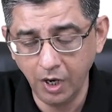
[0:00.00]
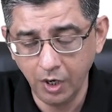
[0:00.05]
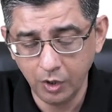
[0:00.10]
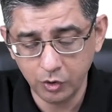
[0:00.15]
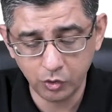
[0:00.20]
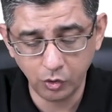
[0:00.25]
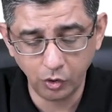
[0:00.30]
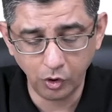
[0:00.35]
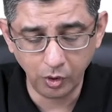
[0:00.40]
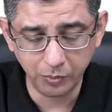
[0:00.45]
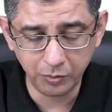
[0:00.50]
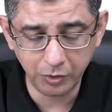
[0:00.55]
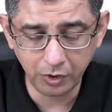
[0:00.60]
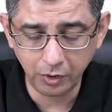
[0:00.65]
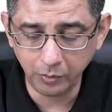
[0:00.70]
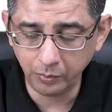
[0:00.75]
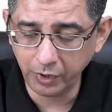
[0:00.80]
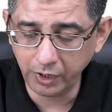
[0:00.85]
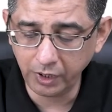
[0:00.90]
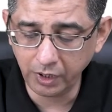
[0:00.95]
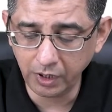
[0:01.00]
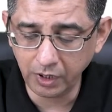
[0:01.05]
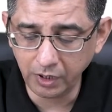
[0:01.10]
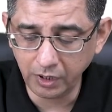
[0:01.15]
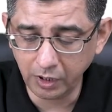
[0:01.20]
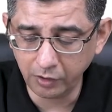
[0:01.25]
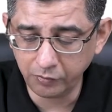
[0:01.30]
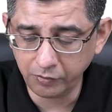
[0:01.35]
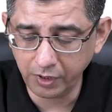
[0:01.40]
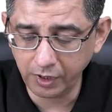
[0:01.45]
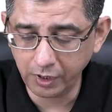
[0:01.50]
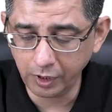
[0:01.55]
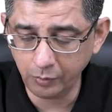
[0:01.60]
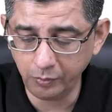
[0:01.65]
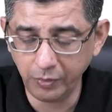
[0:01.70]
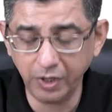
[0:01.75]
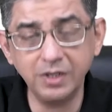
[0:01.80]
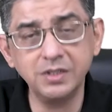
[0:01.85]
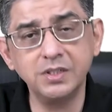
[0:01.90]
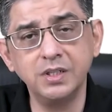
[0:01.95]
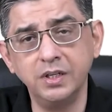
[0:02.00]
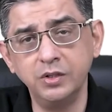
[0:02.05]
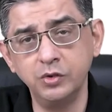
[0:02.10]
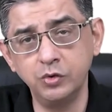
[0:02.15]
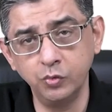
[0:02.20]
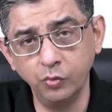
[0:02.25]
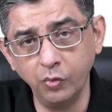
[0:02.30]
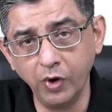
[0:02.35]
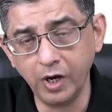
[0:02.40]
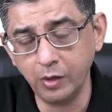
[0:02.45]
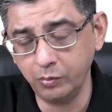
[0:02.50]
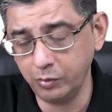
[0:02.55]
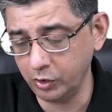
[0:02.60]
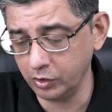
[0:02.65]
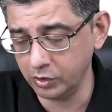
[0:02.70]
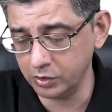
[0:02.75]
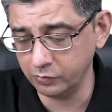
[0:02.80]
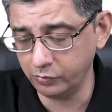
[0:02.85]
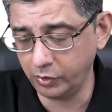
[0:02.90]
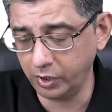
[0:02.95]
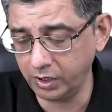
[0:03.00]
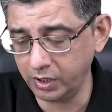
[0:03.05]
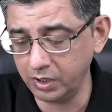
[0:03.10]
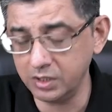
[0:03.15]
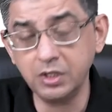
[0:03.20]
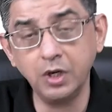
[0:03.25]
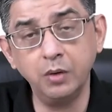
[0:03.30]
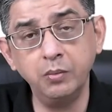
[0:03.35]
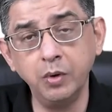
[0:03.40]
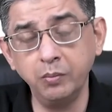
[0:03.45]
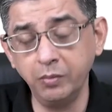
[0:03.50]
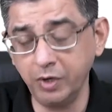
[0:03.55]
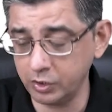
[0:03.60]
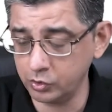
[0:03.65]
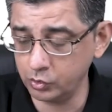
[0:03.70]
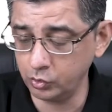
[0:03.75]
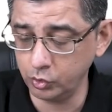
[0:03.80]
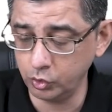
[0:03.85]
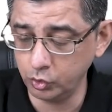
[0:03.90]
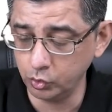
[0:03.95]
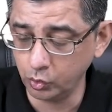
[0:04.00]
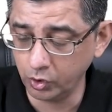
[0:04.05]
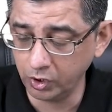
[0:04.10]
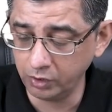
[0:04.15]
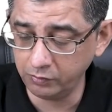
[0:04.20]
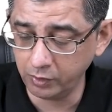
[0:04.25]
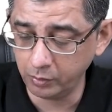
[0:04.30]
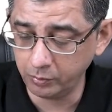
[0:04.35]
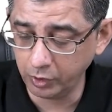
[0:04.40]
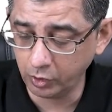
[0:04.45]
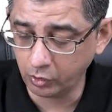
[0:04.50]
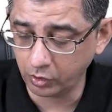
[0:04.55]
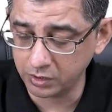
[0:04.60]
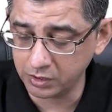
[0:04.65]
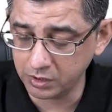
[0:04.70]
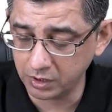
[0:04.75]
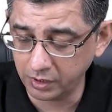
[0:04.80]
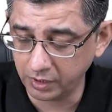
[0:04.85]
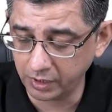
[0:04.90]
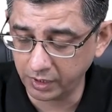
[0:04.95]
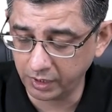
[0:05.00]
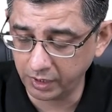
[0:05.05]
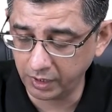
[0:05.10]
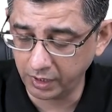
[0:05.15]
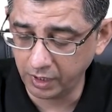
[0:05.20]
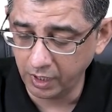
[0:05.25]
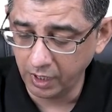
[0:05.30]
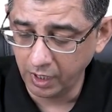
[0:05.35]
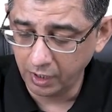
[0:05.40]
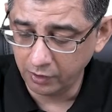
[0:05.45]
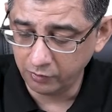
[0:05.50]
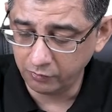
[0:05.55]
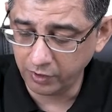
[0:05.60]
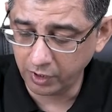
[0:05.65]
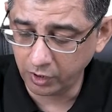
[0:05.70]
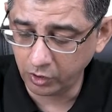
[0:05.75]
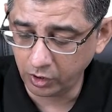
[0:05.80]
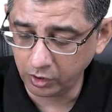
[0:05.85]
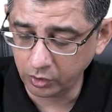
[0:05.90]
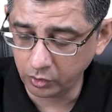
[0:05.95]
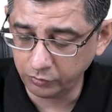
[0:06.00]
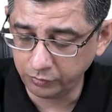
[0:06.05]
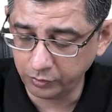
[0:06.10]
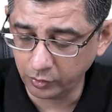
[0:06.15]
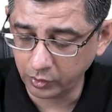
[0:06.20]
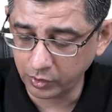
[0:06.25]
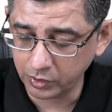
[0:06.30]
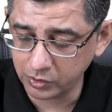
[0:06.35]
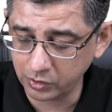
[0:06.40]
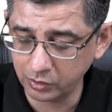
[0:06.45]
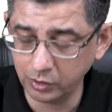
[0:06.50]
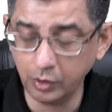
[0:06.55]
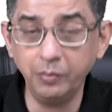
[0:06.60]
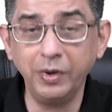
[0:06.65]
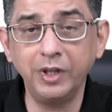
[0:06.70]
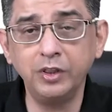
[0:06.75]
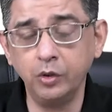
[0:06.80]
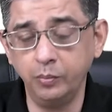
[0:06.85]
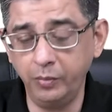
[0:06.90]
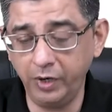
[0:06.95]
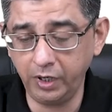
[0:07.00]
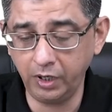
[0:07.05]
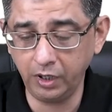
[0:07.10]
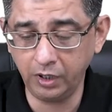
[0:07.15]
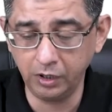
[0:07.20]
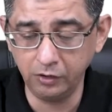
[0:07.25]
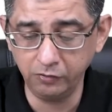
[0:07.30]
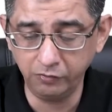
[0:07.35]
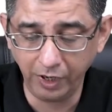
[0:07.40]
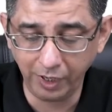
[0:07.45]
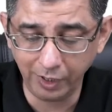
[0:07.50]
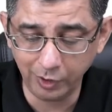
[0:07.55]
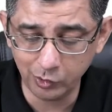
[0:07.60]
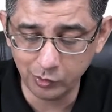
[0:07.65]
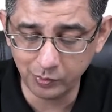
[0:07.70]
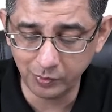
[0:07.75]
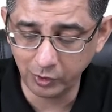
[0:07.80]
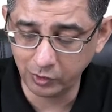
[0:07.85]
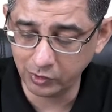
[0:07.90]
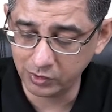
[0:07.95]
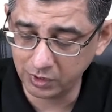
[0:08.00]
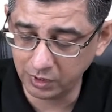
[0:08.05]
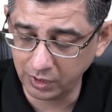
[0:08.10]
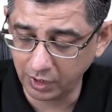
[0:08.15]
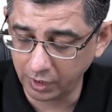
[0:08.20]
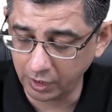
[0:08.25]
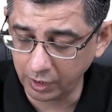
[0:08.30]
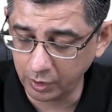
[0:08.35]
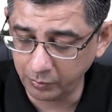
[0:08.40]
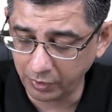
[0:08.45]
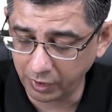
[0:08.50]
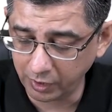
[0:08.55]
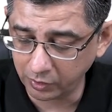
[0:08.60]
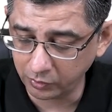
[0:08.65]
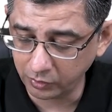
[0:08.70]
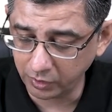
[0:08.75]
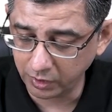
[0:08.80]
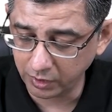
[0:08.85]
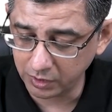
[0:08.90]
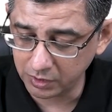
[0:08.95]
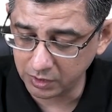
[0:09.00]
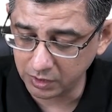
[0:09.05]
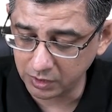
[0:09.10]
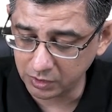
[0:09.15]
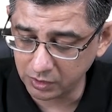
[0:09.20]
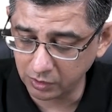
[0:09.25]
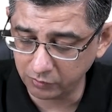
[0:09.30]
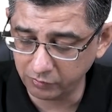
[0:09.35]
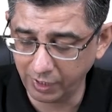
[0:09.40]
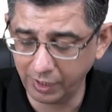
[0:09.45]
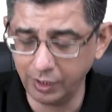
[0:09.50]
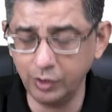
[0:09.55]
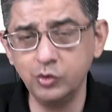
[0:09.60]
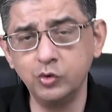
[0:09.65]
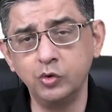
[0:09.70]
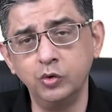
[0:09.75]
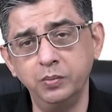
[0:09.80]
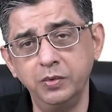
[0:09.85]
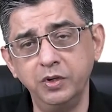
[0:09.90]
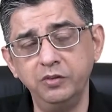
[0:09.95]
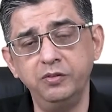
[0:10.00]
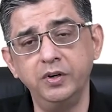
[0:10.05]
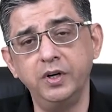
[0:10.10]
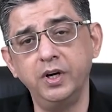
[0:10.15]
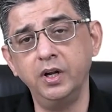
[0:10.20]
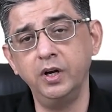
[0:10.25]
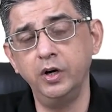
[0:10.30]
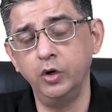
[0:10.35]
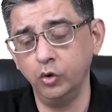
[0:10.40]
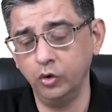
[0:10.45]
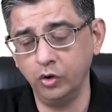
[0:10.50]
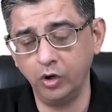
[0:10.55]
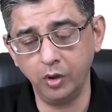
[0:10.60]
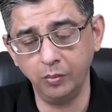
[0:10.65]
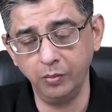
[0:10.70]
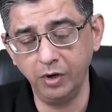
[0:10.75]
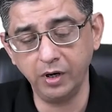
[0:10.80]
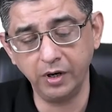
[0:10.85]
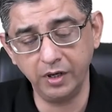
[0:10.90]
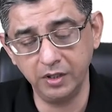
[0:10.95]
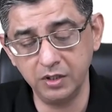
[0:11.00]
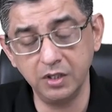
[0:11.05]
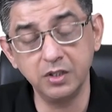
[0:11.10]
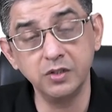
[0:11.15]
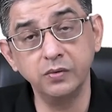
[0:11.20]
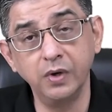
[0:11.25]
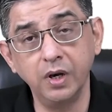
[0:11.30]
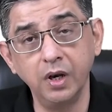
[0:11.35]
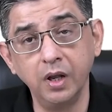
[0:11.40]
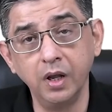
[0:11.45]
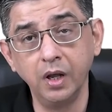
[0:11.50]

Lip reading: So option number D definitely makes sense. Why? Because water is coming back, so urine will be concentrated. We are not to focus on the mathematical values, because in early part of the disease, the values could be fitting into normal range as well.